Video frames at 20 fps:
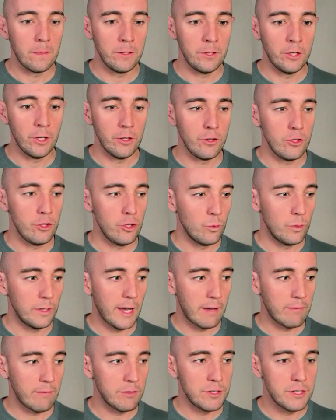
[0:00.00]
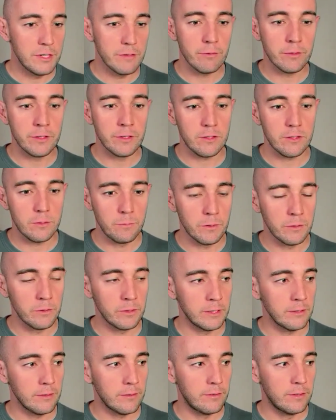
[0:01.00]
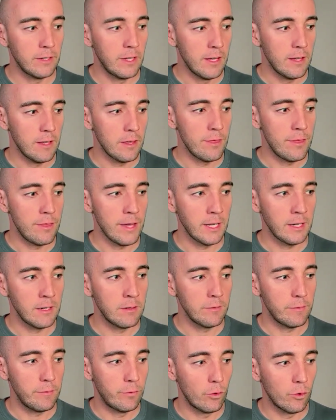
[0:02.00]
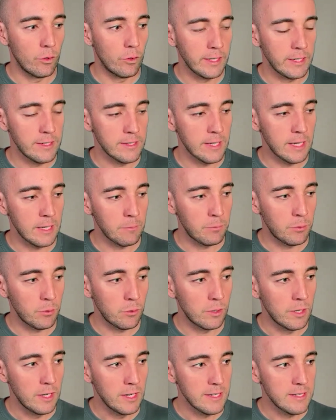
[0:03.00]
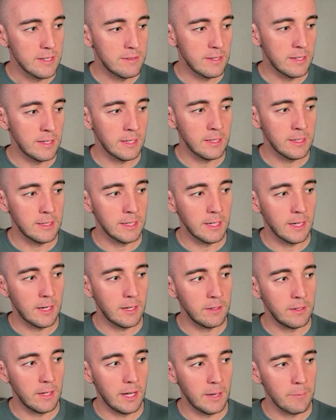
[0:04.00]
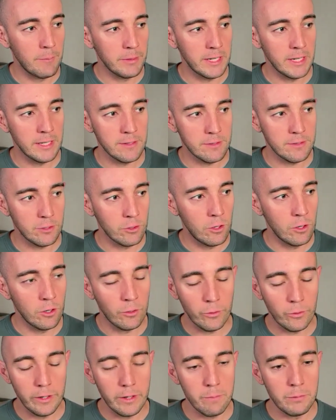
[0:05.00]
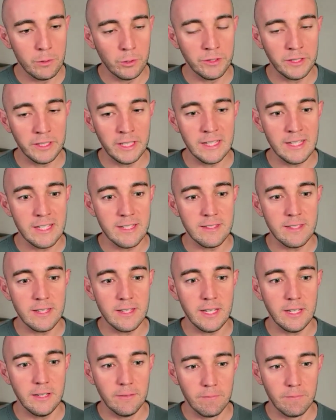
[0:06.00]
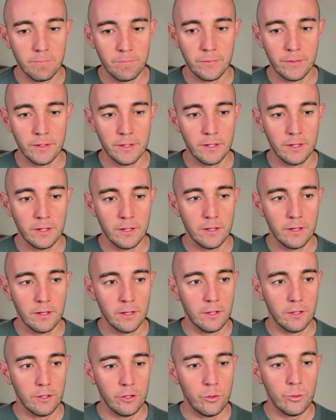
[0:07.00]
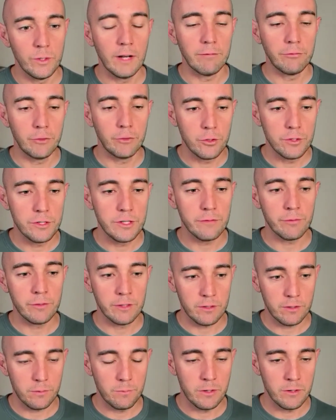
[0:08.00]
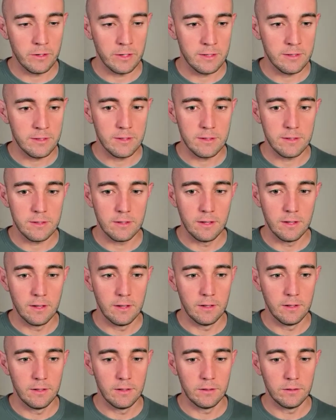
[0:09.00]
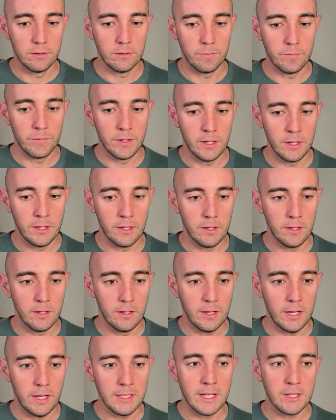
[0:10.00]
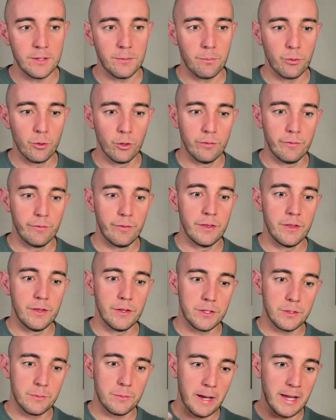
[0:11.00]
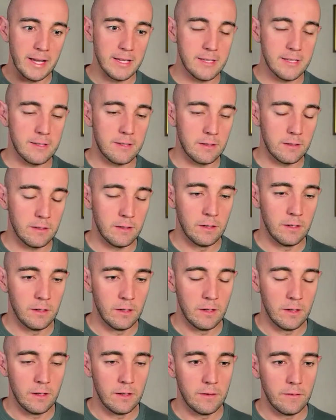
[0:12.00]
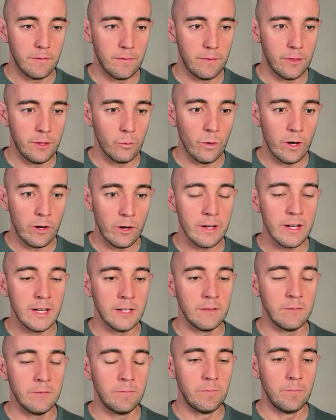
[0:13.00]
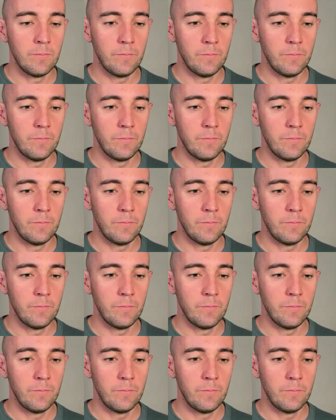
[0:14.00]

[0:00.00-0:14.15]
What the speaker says: you would have a different experience than, for example, sitting down up against a concrete building in the city. You would have two different experiences. And that's proof that the space that we're in